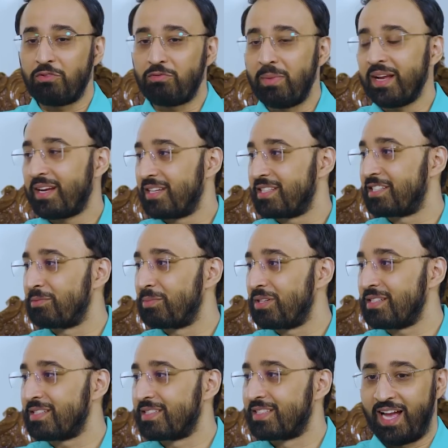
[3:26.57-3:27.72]
of my
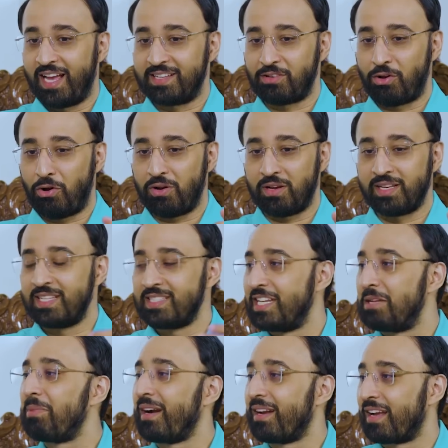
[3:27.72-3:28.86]
customers, I saw in his Demat